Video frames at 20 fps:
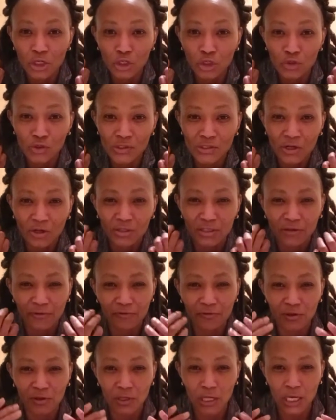you start to
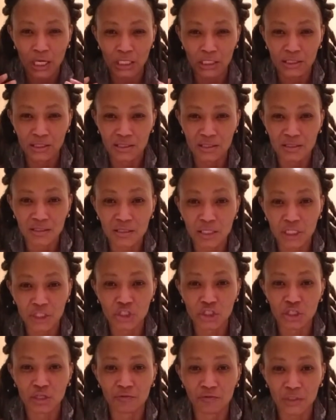feel a
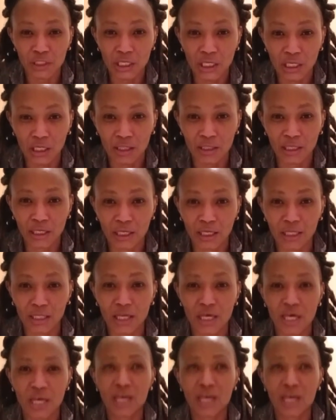sensation of tingling